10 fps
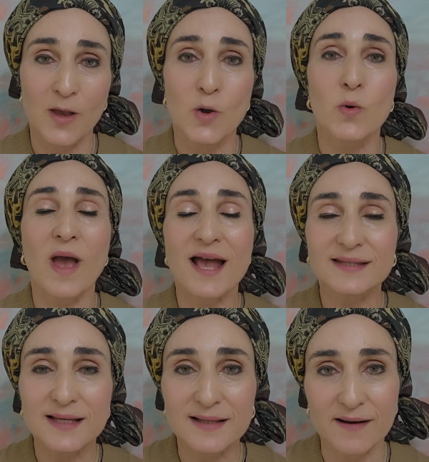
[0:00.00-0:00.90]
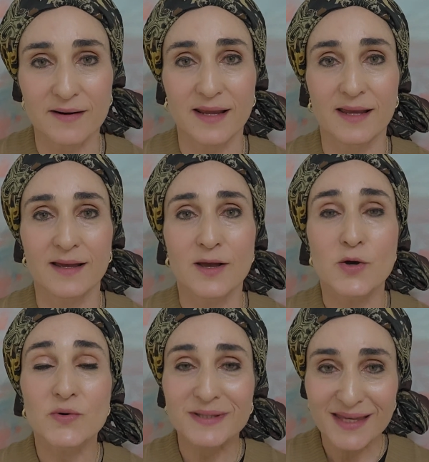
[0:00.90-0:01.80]
who has clarity,
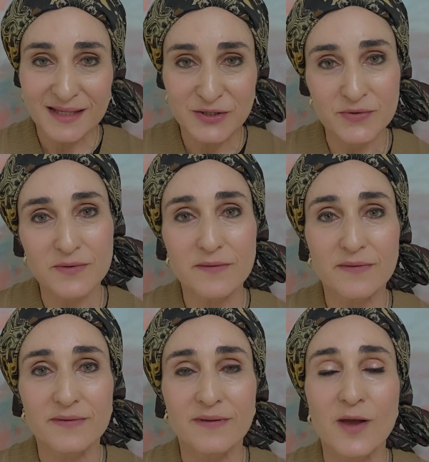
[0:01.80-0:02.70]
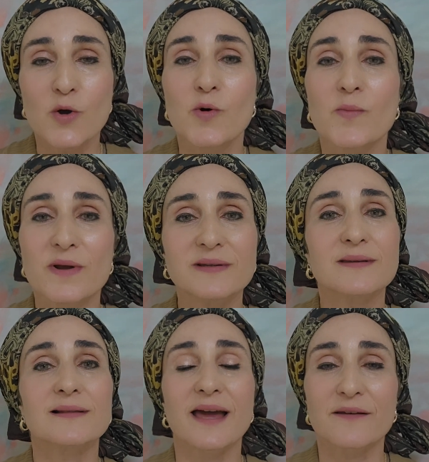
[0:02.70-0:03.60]
who seeks truth, who breathes in
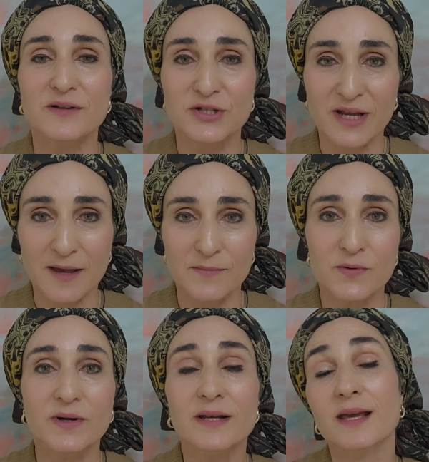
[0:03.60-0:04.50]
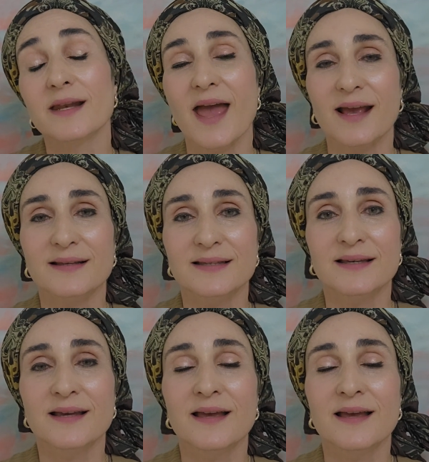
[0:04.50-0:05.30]
the light of Hashem, who could connect,